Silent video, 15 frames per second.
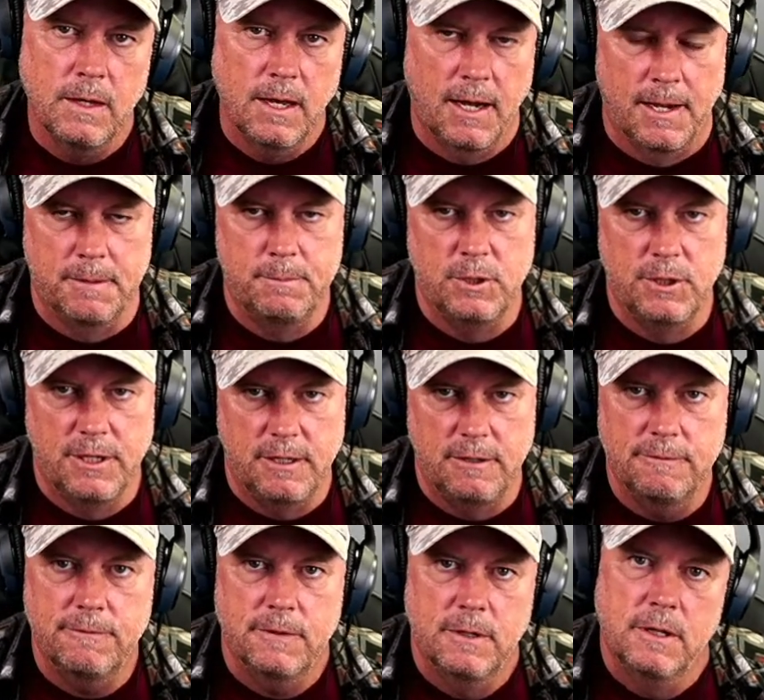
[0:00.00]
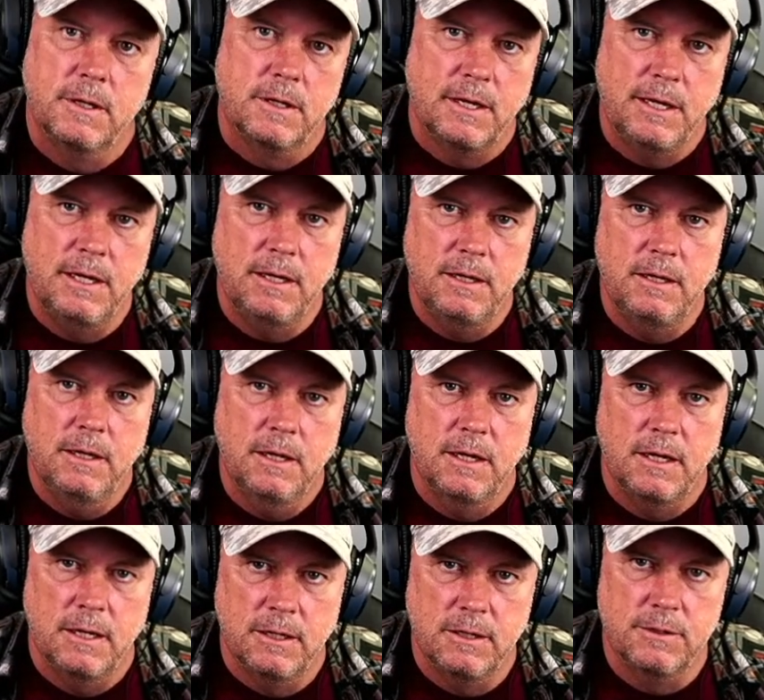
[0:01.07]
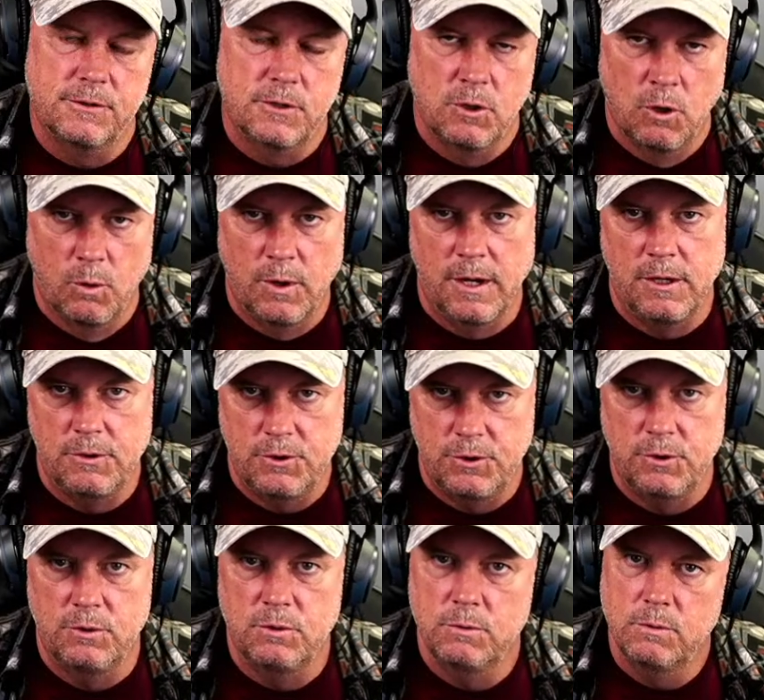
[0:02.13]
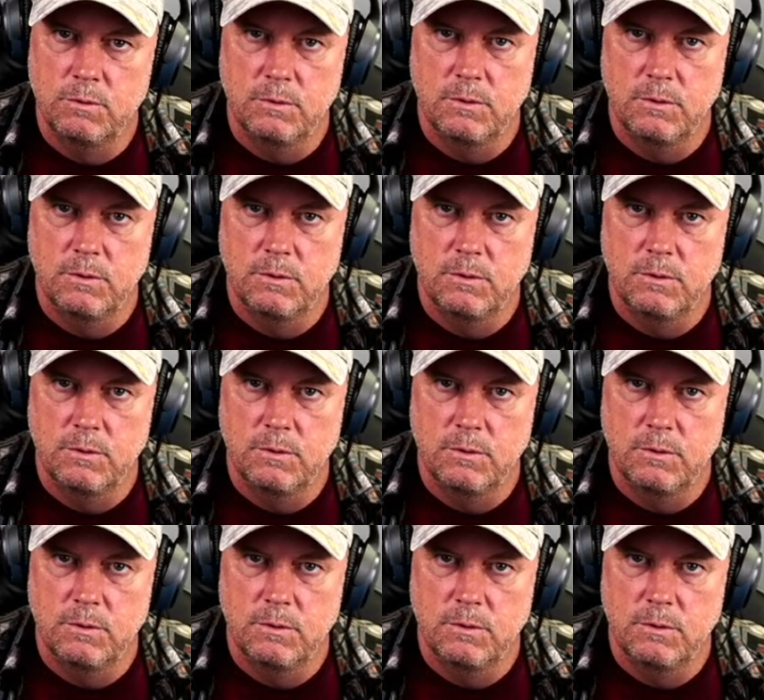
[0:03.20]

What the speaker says: I believe he is going to